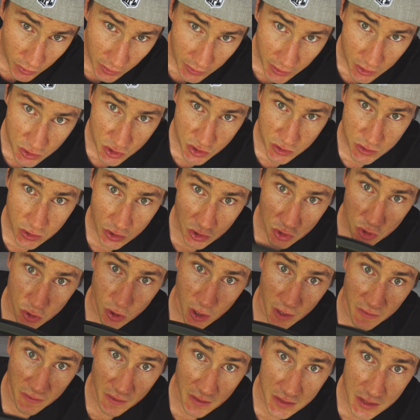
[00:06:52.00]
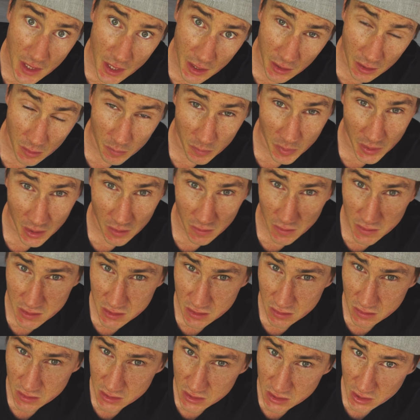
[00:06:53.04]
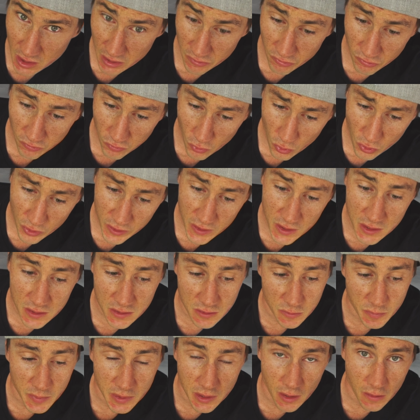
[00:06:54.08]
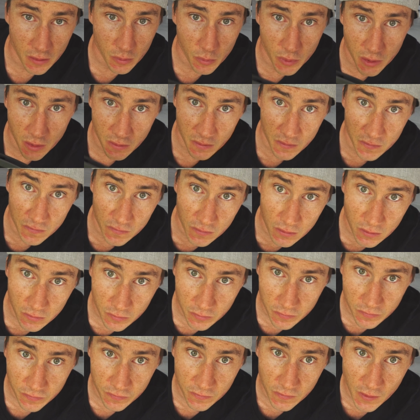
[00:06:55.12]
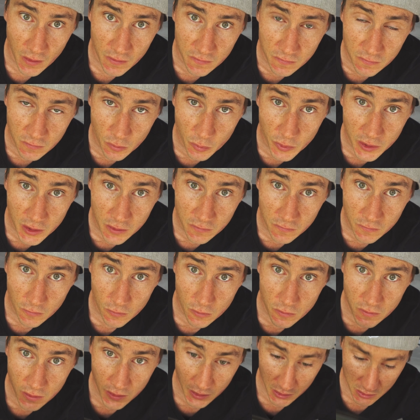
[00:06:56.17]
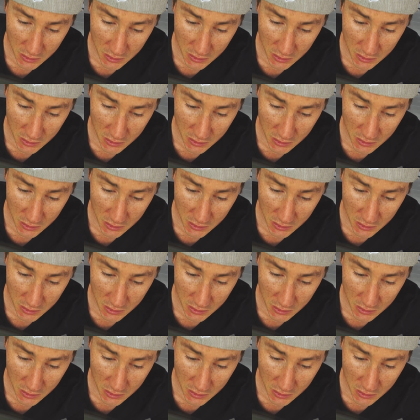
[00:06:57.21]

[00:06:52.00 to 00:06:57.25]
really interested to try these out, compare these to the C40s. There'll be another one of these sort of tests that we can do in the